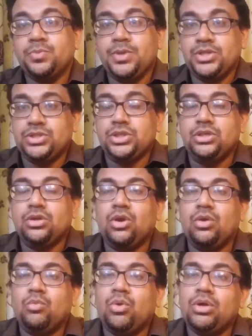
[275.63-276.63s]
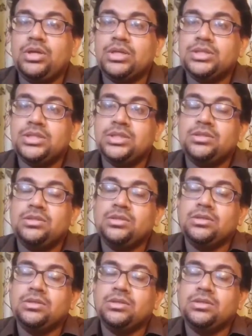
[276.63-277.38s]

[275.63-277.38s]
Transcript: special or what does it